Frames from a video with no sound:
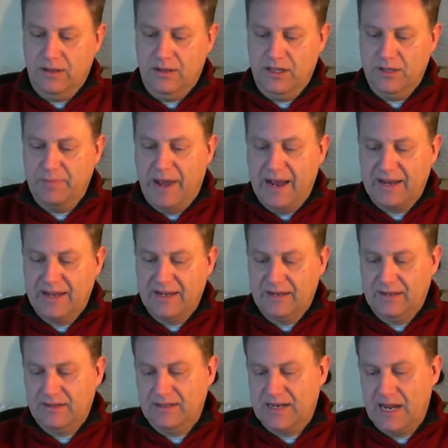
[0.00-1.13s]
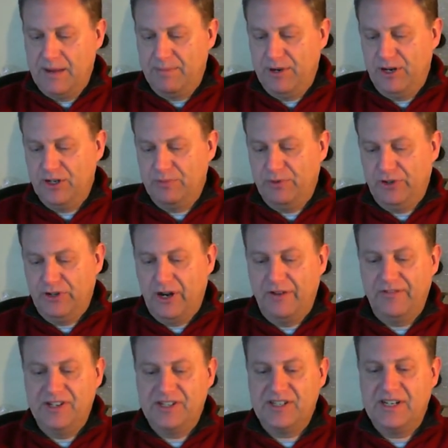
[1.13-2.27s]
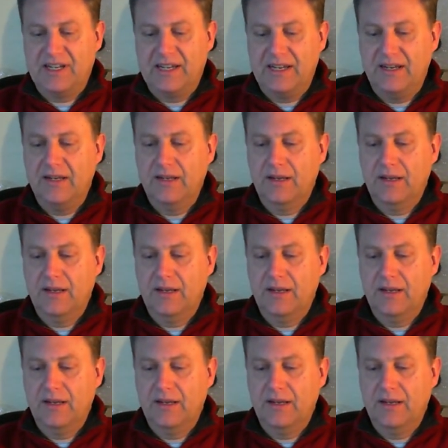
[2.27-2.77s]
the backing tape, and you just pull it off, and it's sticky.